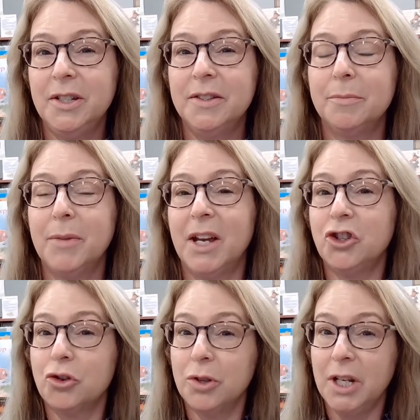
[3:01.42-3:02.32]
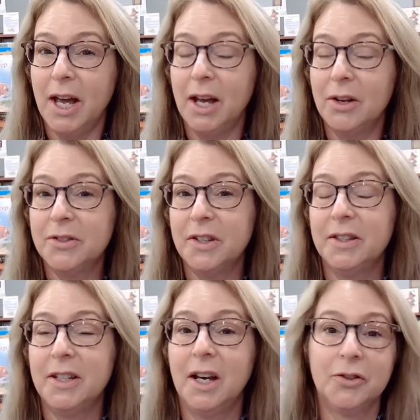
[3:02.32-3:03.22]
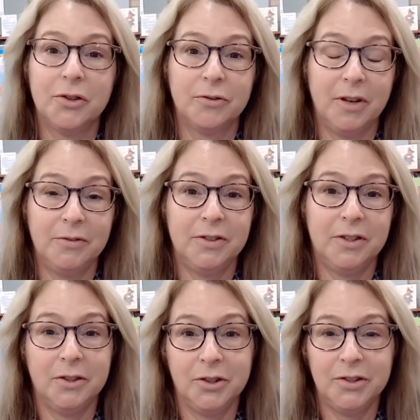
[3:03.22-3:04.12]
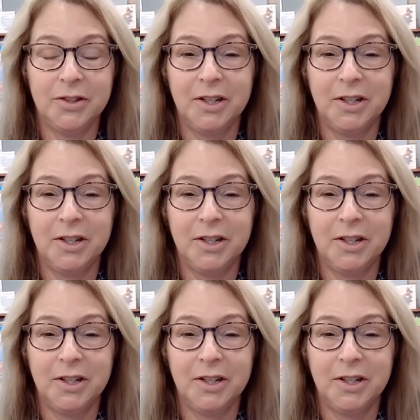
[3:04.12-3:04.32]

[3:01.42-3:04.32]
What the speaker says: Magic Tree House, and the I Survive series.